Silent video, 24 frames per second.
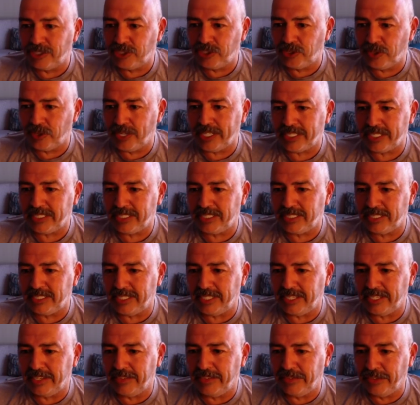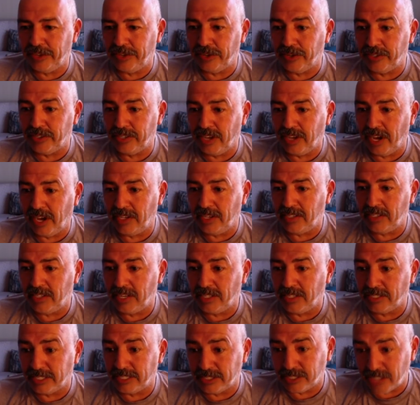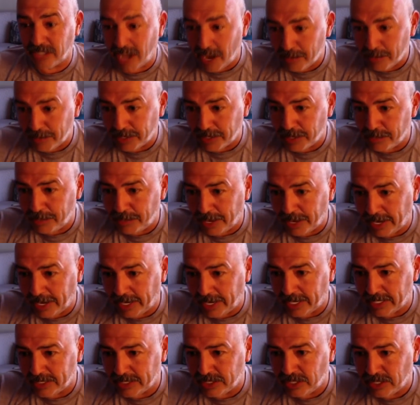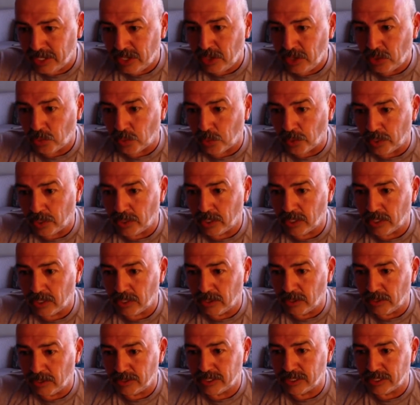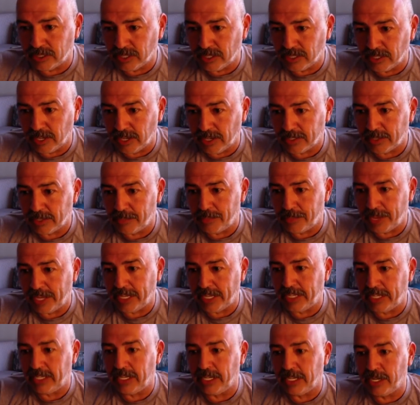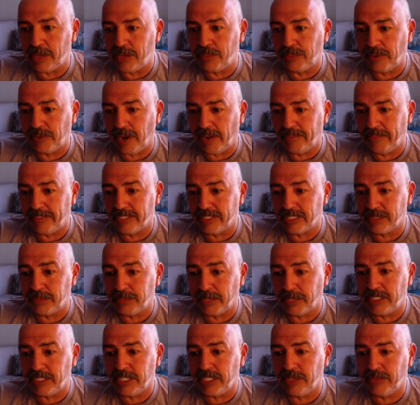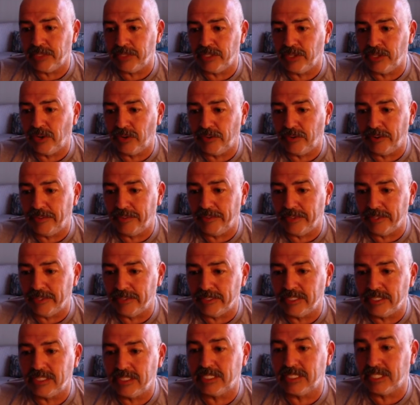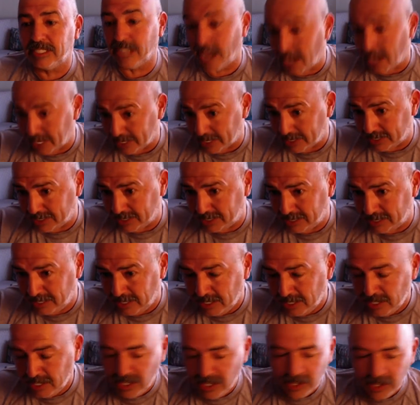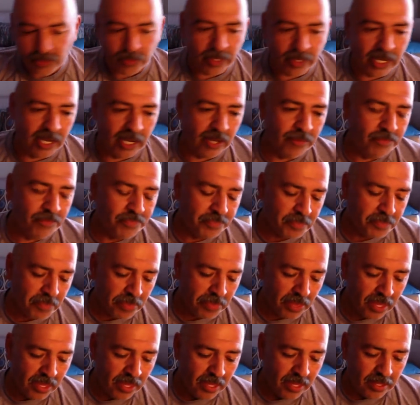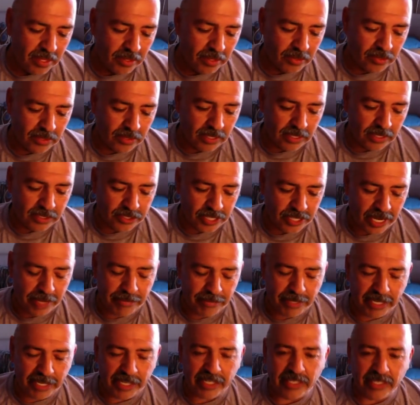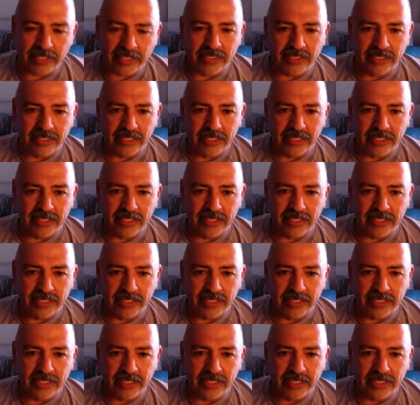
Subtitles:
tricks. If you're not on the top of the page, one or close, good luck of making any profit, especially with no reviews. Thoughts? Well, JB,